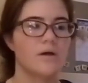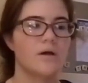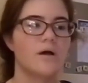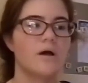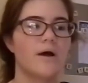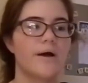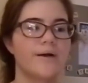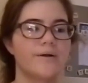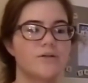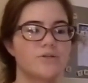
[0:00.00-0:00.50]

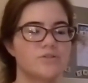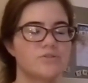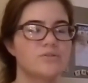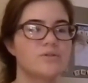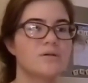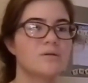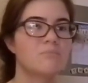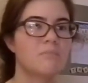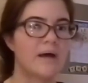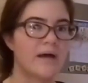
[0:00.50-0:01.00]
understood
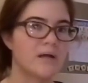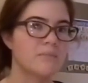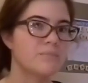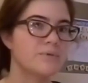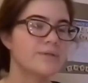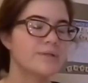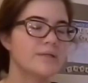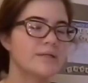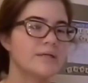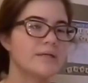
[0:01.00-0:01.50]
my
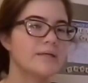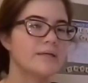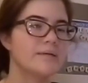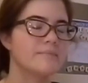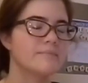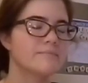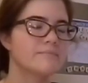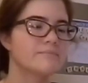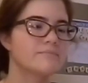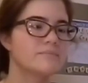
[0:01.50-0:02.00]
ability
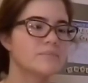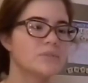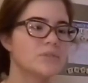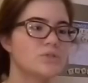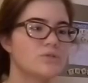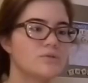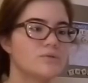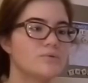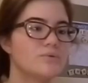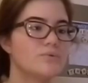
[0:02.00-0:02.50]

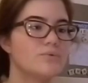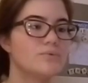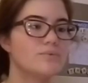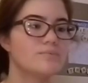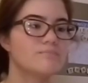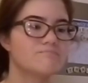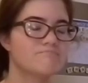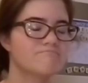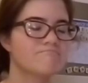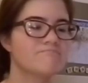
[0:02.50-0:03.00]
to
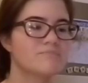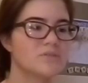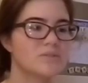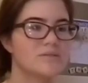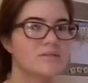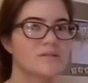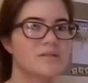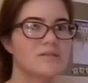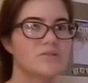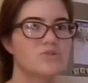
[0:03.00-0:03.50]

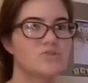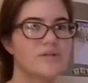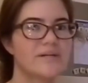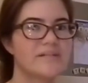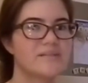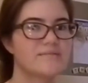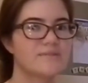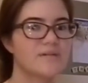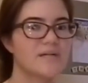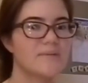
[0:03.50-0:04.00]
transfer
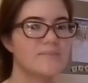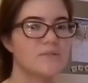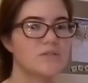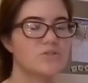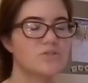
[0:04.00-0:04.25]
an image.